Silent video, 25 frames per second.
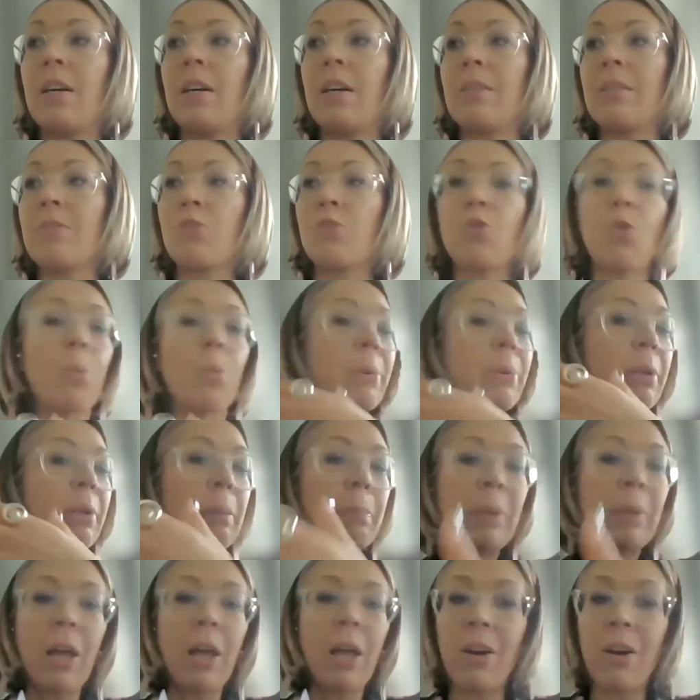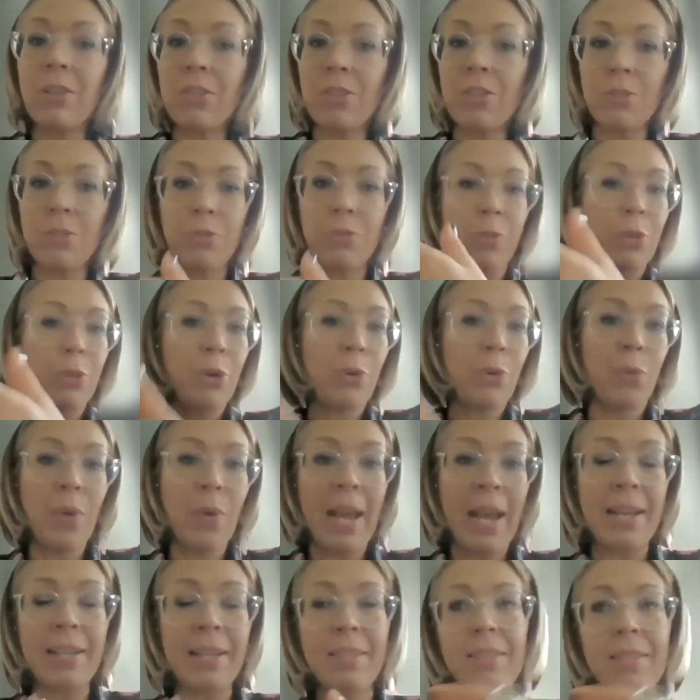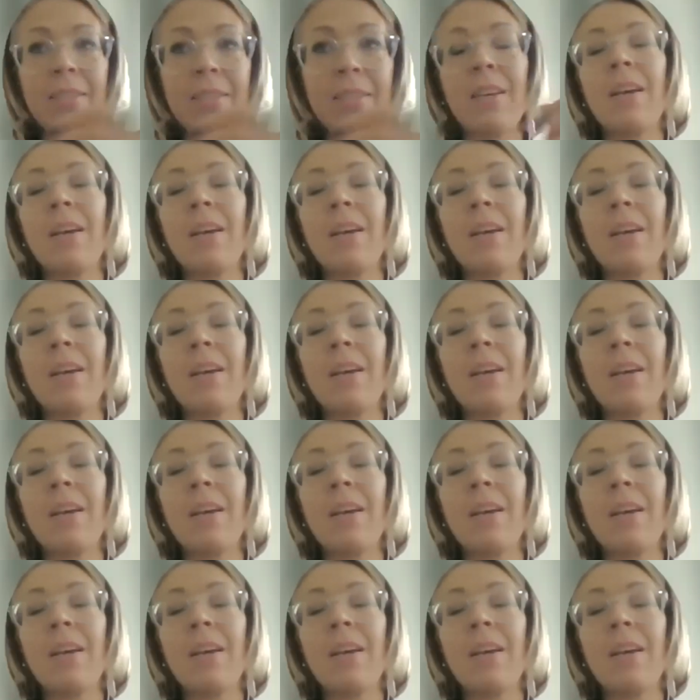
strawberry blonde or for a red.